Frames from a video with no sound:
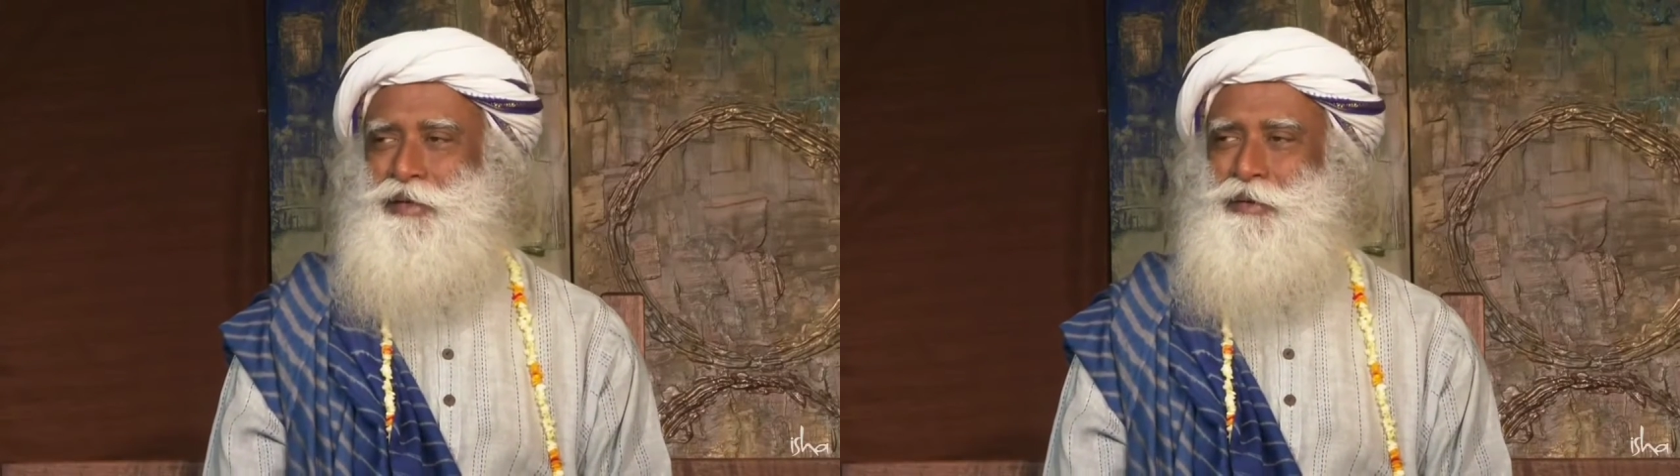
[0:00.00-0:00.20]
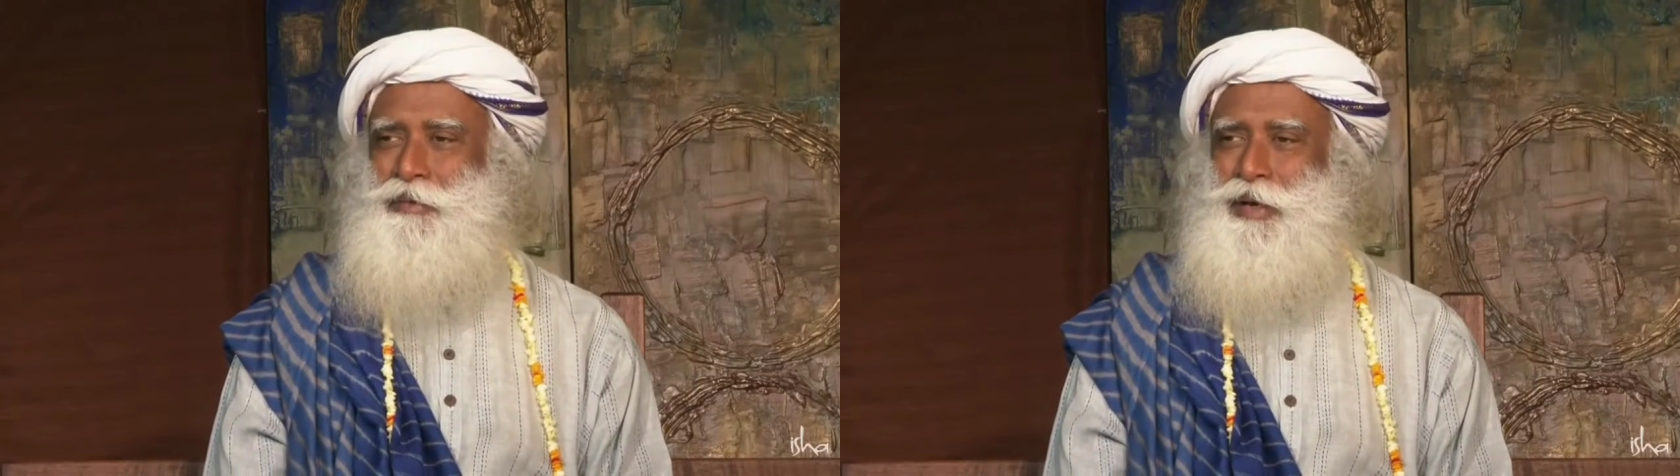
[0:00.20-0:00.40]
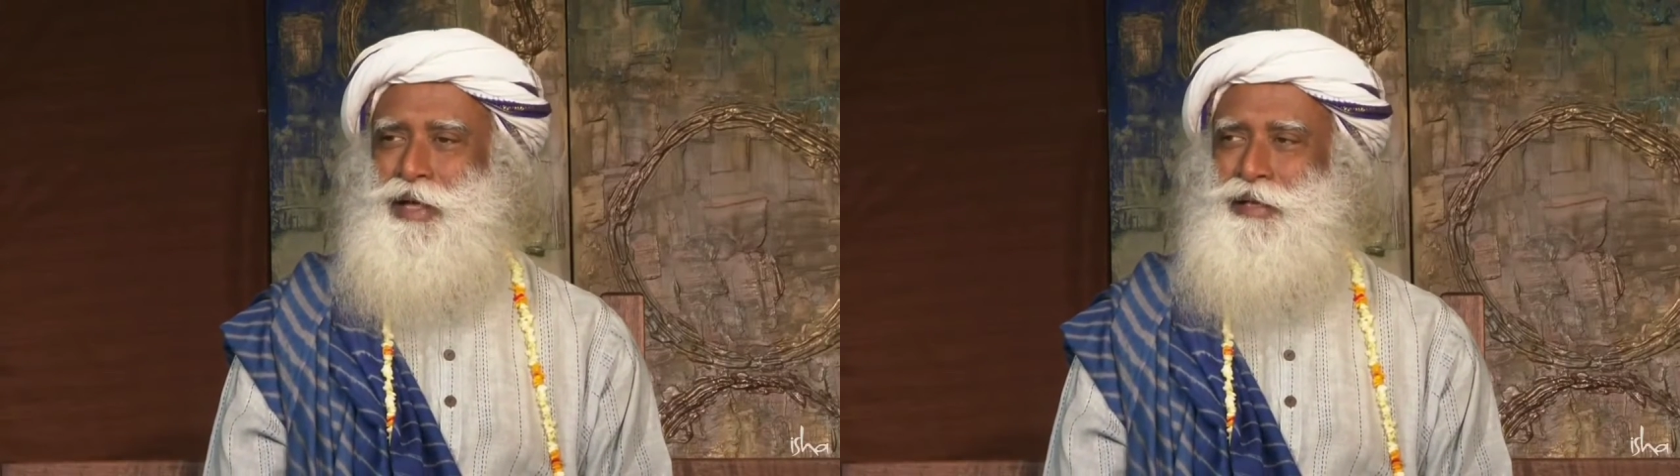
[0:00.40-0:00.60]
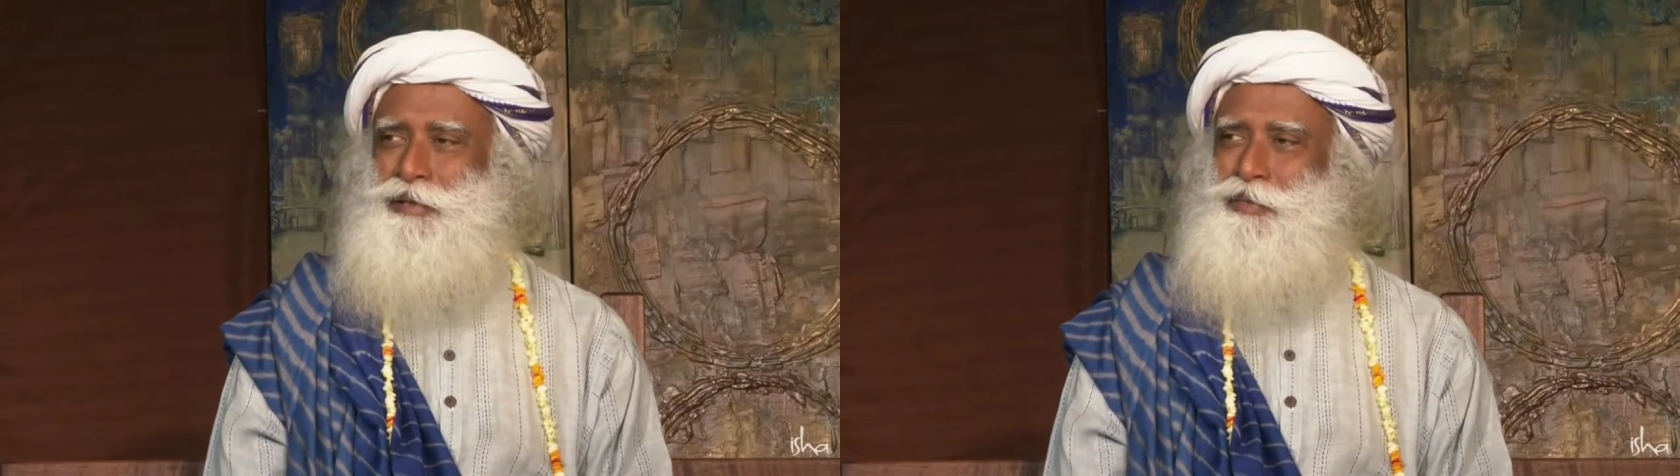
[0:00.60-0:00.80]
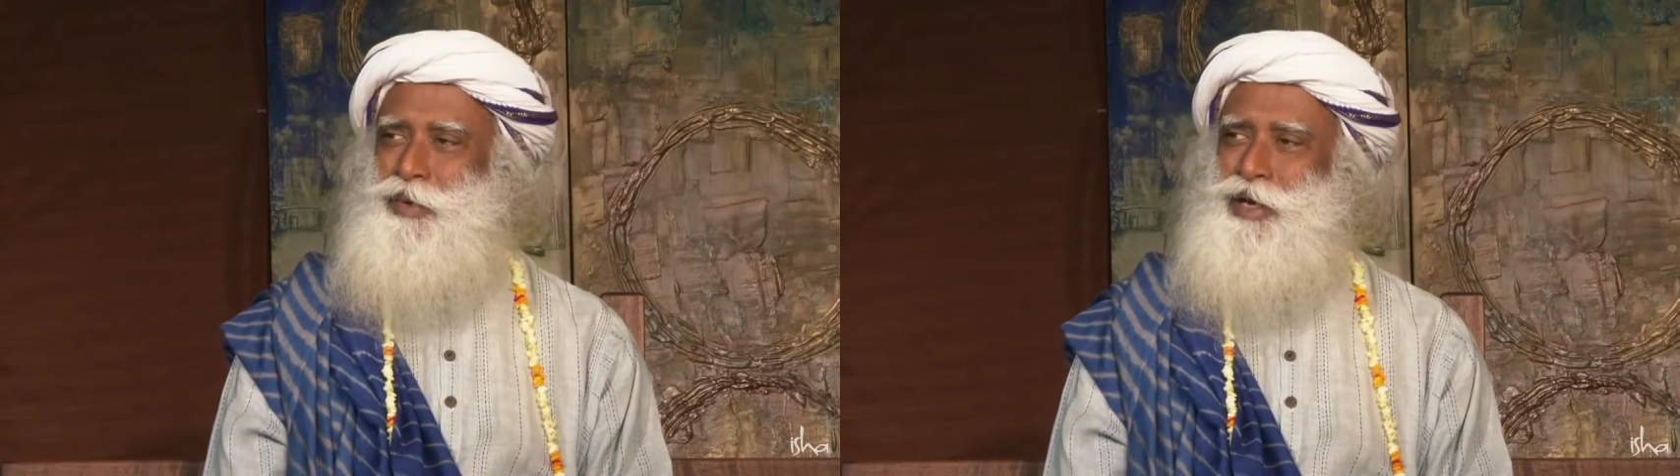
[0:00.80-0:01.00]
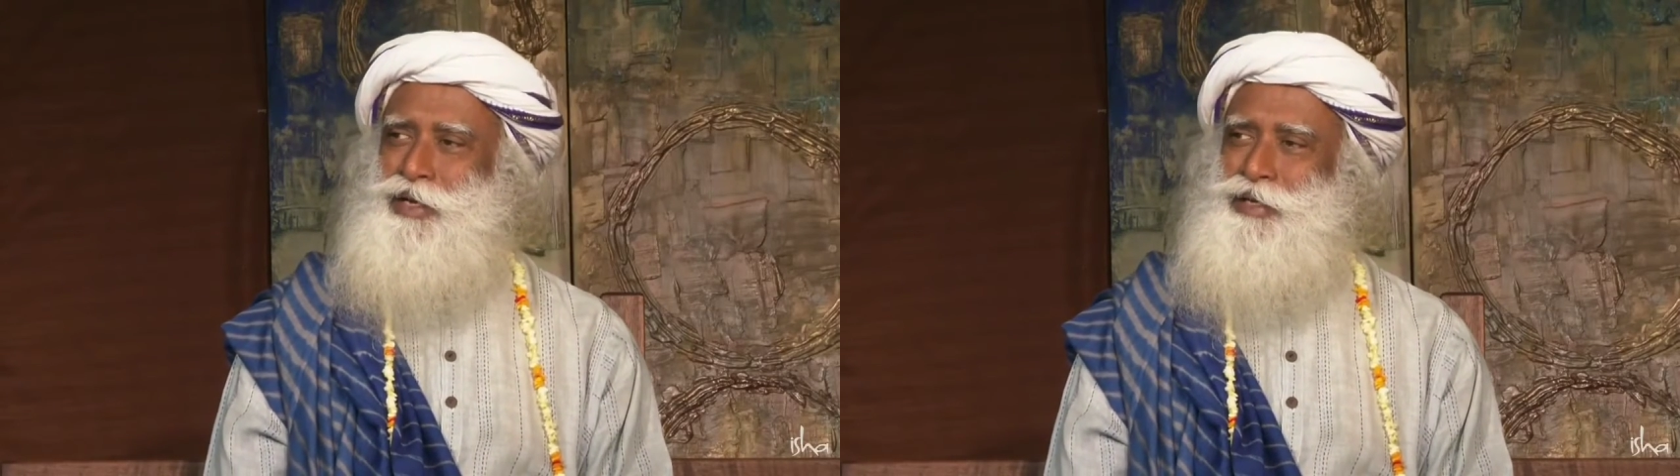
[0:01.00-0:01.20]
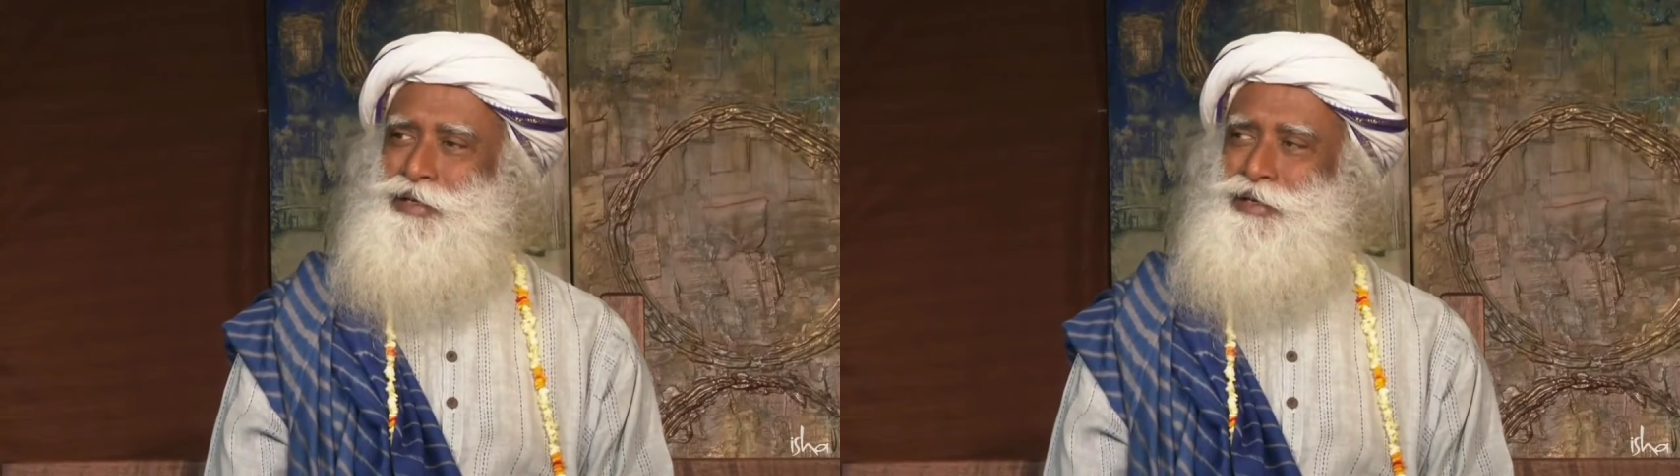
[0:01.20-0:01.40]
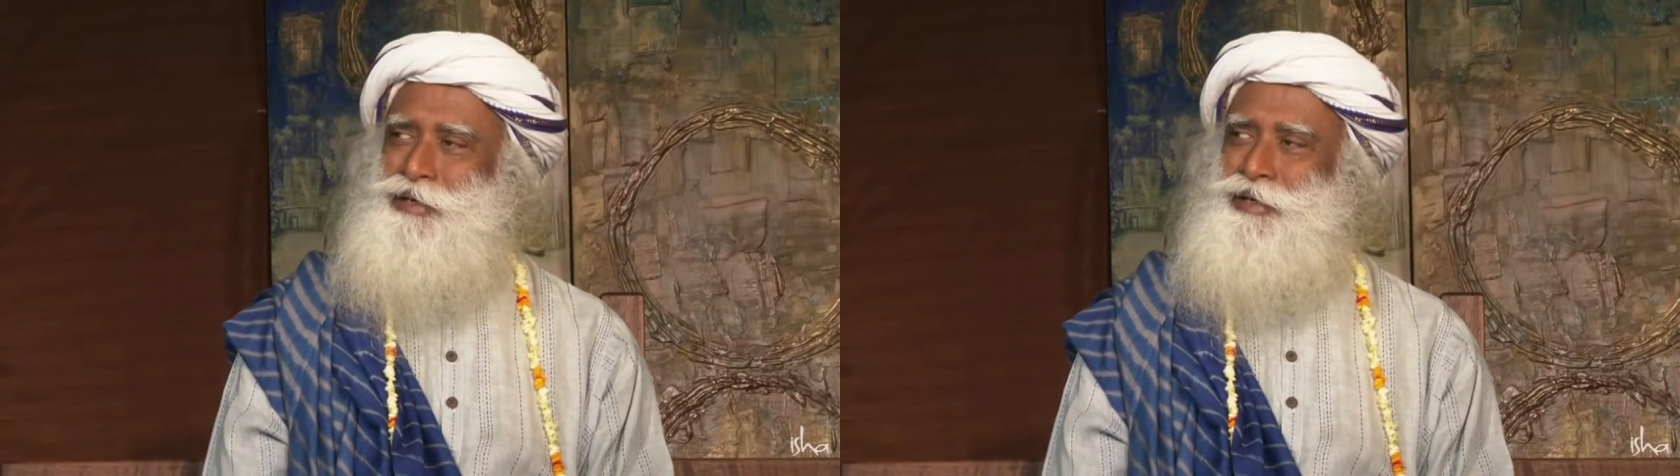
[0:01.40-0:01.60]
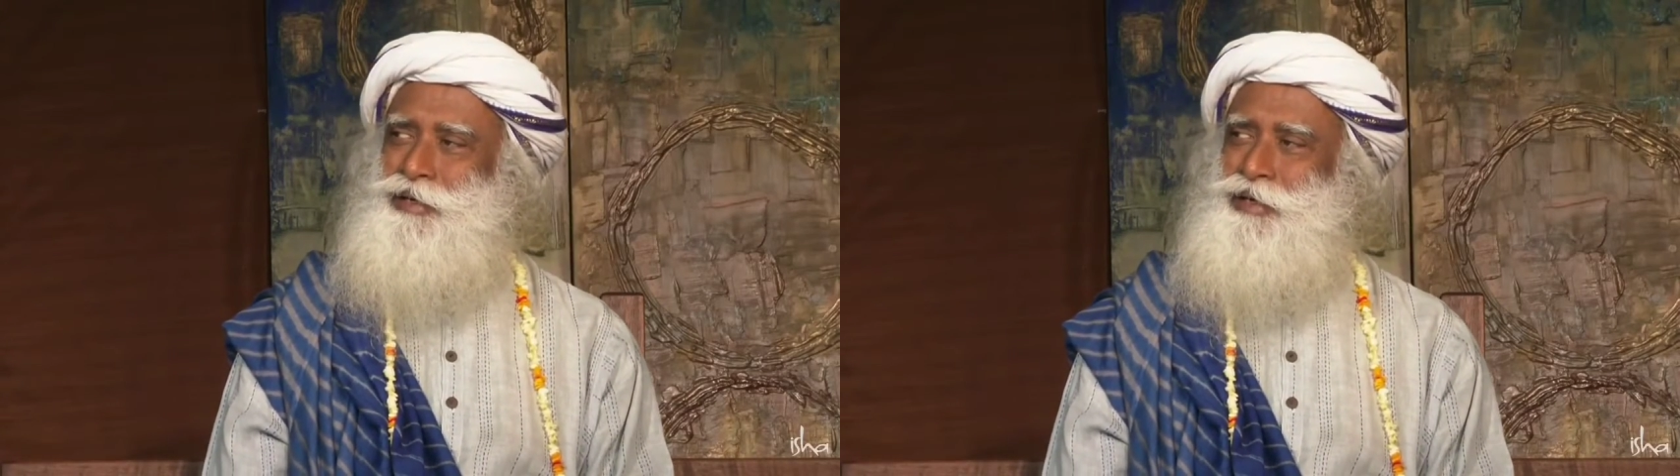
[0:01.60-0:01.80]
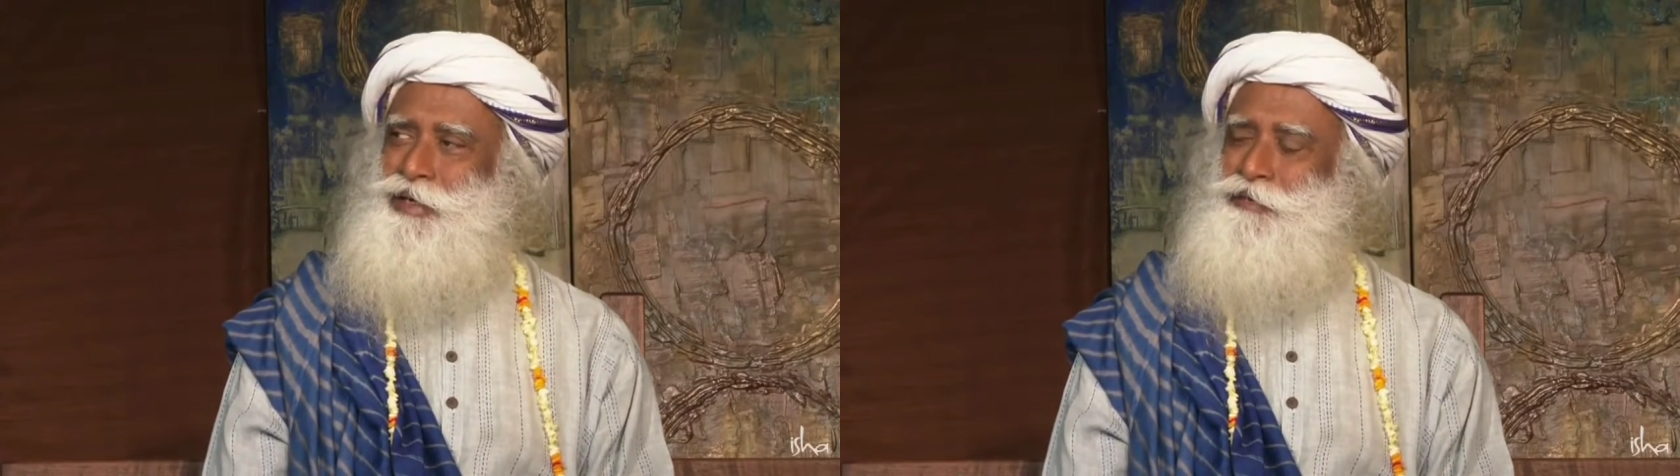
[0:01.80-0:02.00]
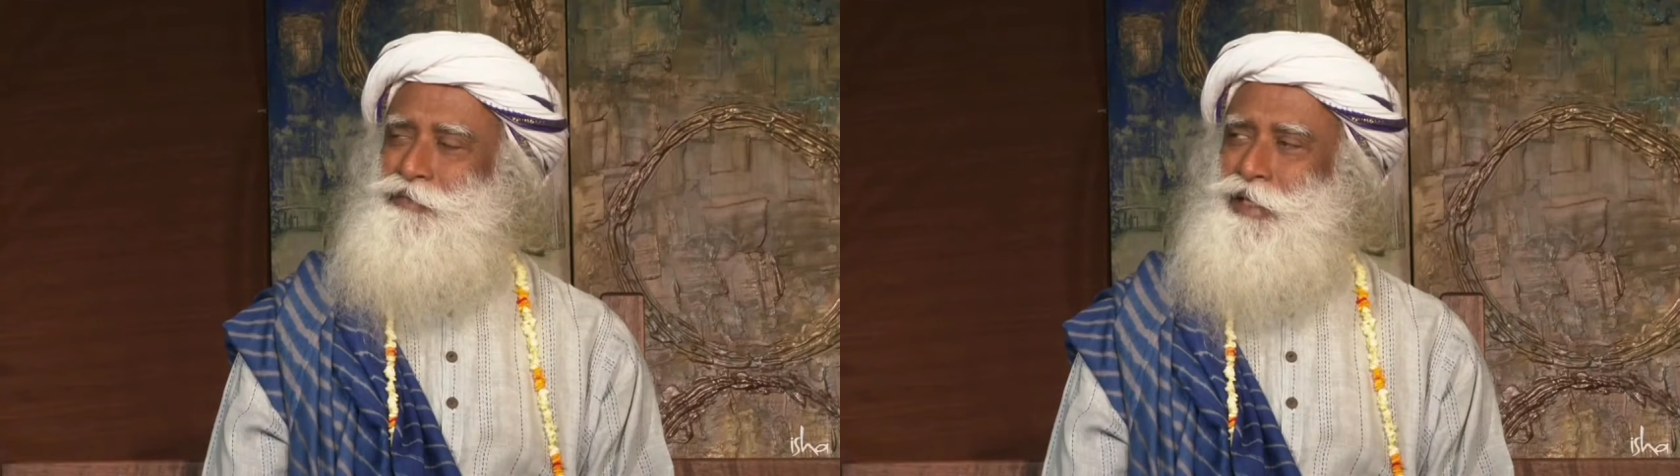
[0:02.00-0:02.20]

Well, why… if